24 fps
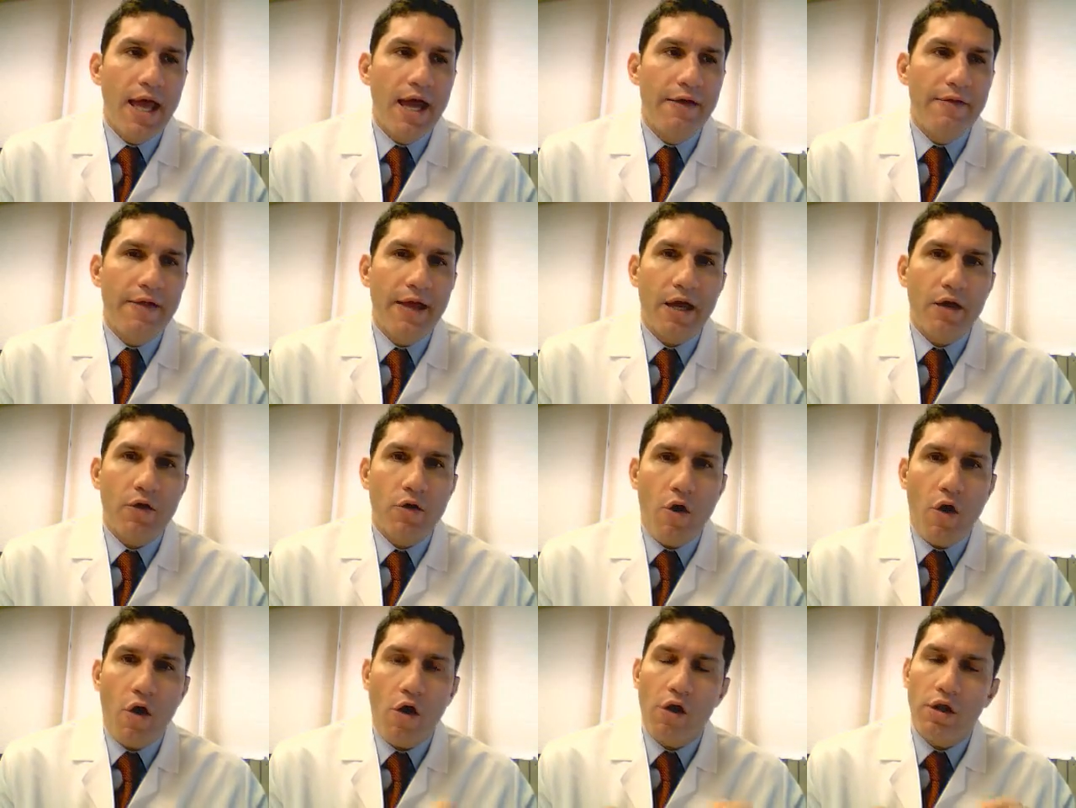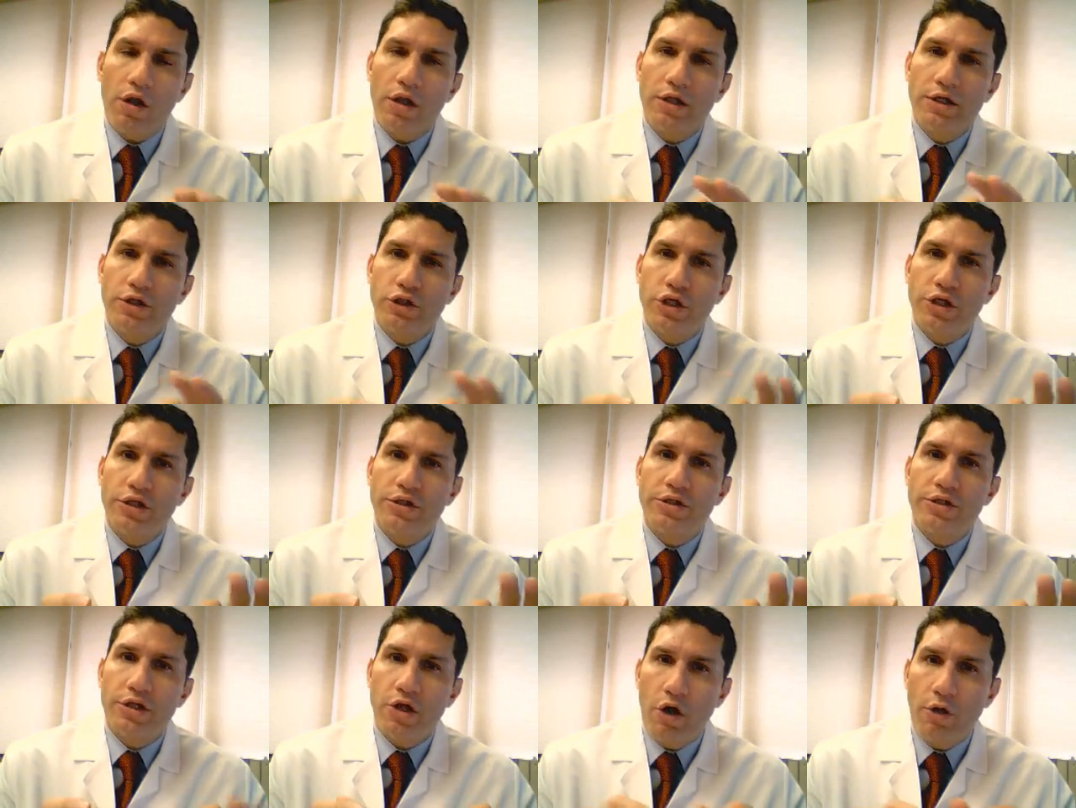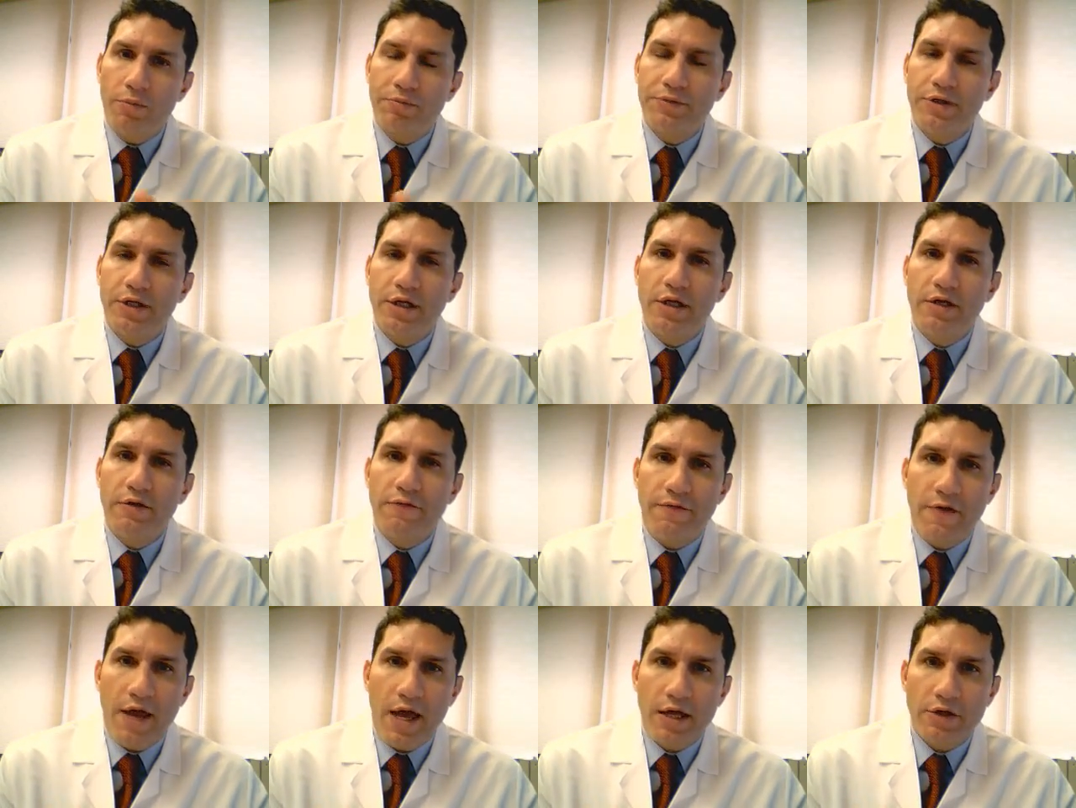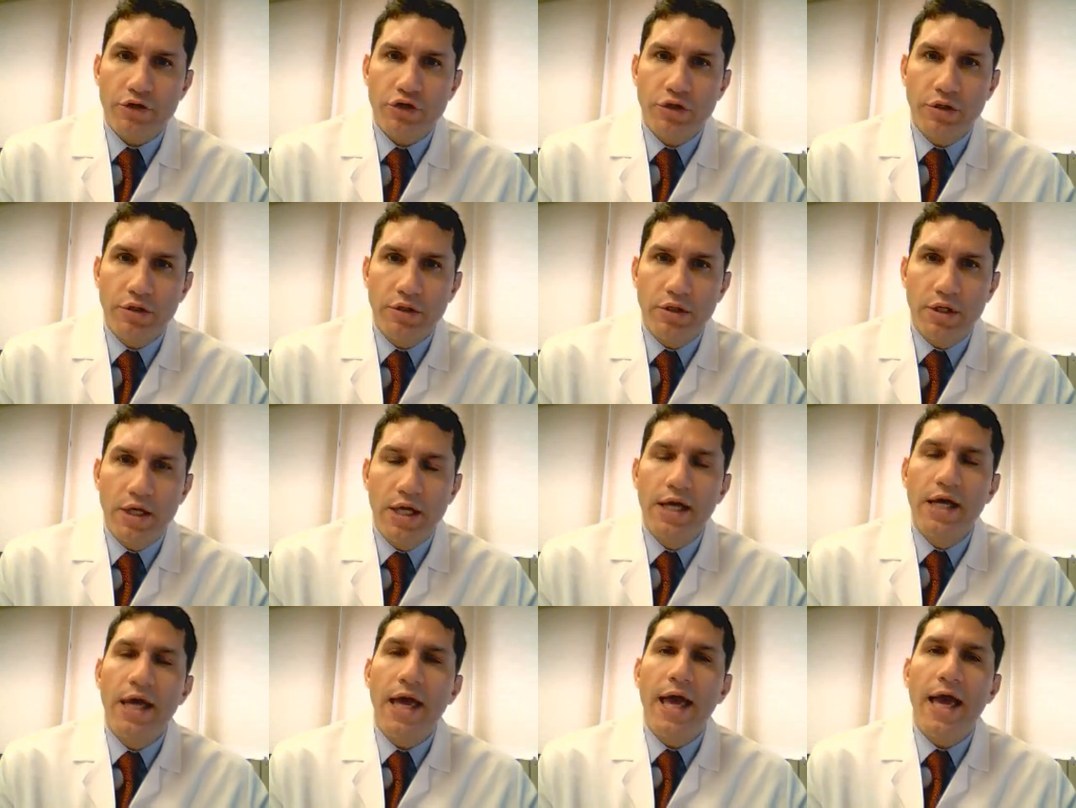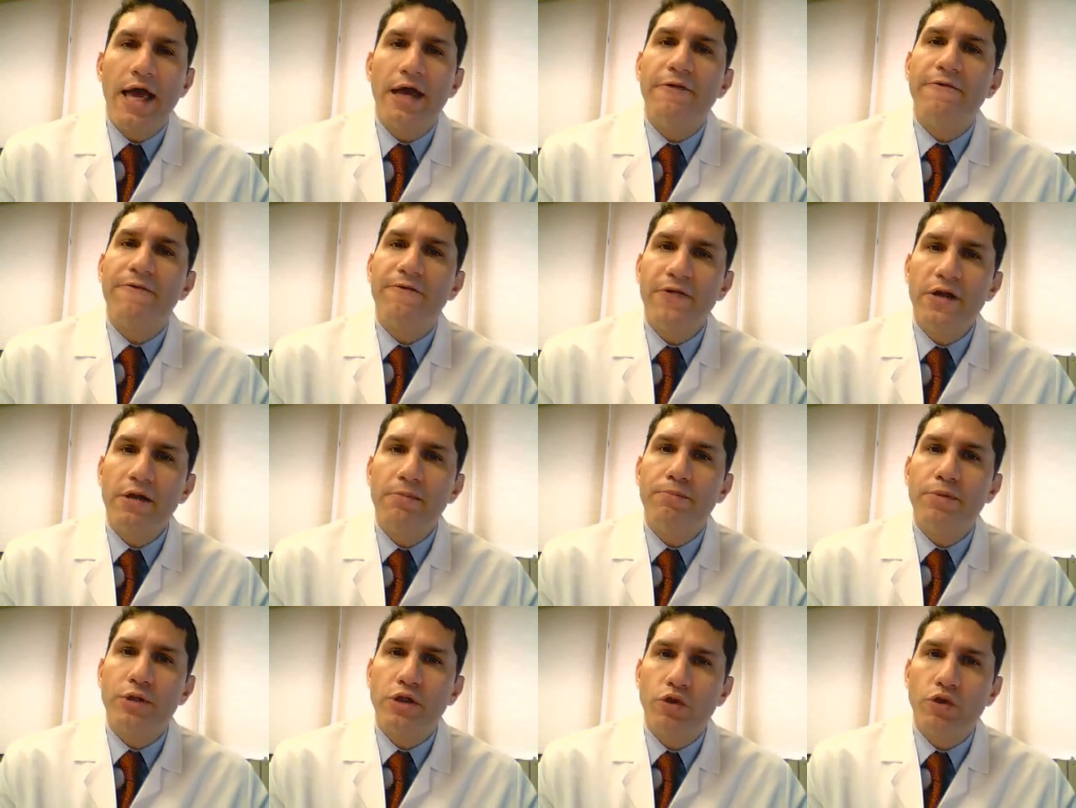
and that cartilage is sculpted and fashioned and fit